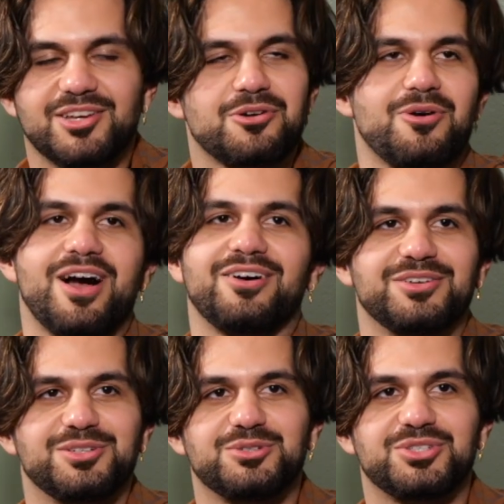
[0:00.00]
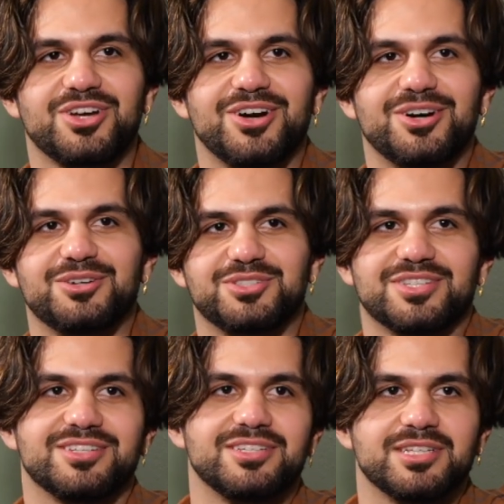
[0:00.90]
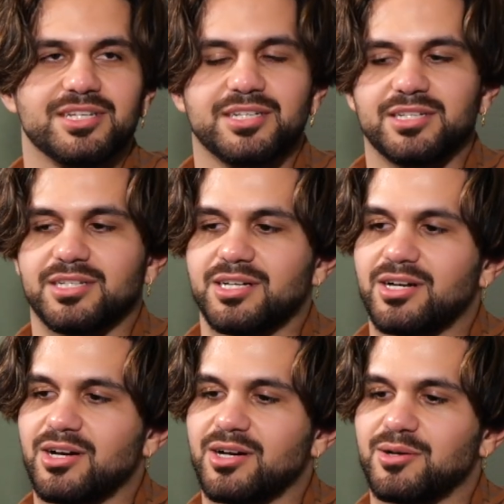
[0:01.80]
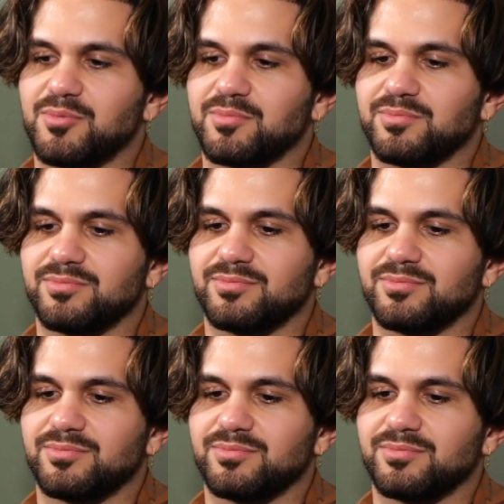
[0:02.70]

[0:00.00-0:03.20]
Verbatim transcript: go out and do shows and um,